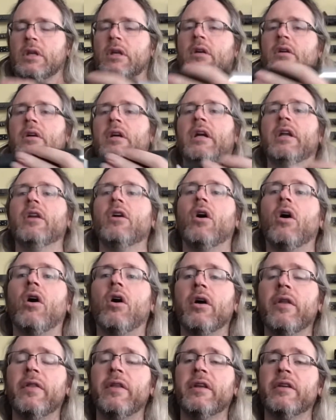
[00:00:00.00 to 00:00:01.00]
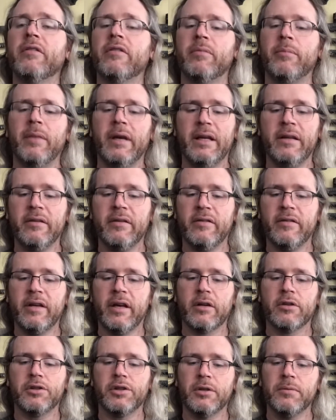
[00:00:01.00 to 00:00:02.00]
All right, on this main
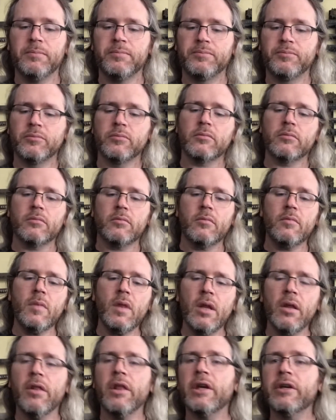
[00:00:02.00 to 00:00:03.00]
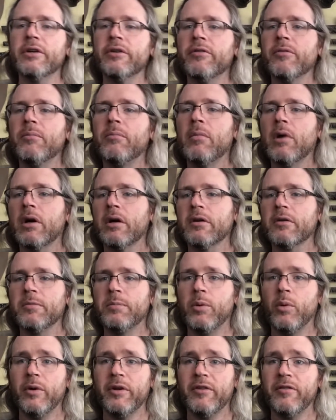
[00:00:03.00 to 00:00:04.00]
section, there is a marked
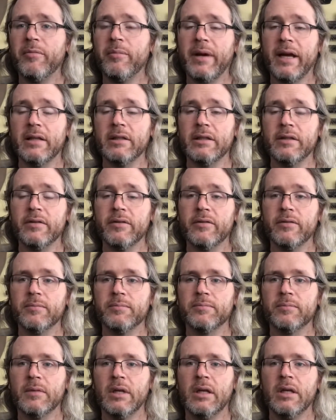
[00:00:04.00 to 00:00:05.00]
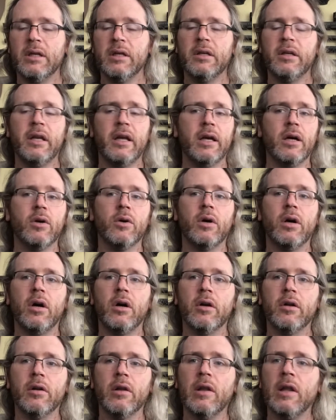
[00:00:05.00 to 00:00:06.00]
point of balance. Now,
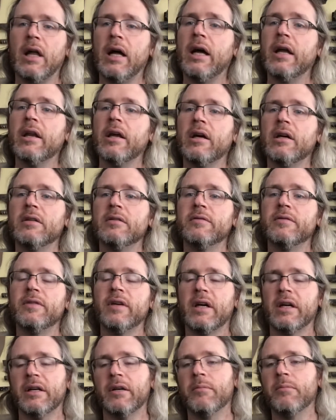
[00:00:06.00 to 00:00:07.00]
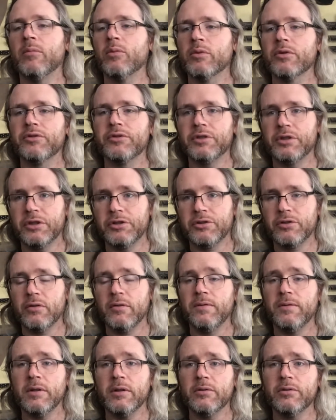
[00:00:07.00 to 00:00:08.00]
on a lot of more traditional
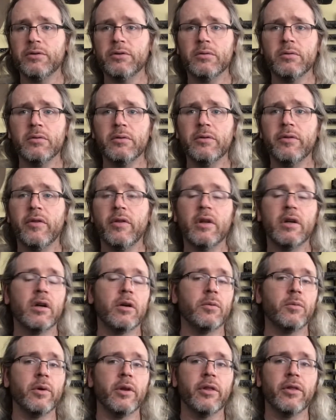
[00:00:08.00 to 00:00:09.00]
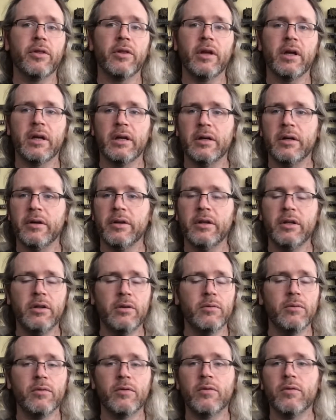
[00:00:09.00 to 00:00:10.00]
flow tools that are that
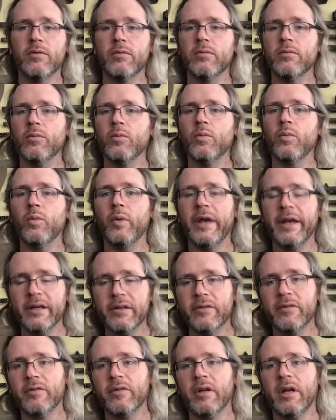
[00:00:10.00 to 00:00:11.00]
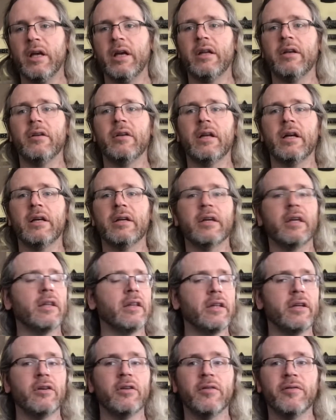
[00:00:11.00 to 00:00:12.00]
use wicks and get
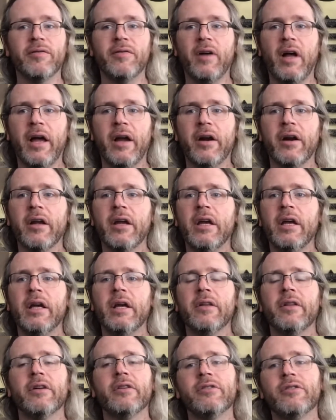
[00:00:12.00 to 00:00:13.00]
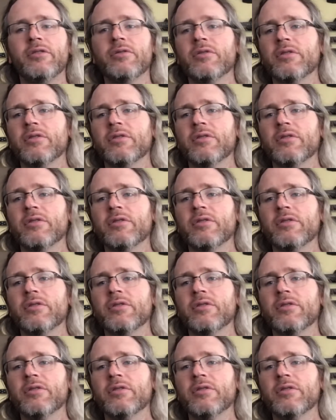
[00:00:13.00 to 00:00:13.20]
lit on fire, there's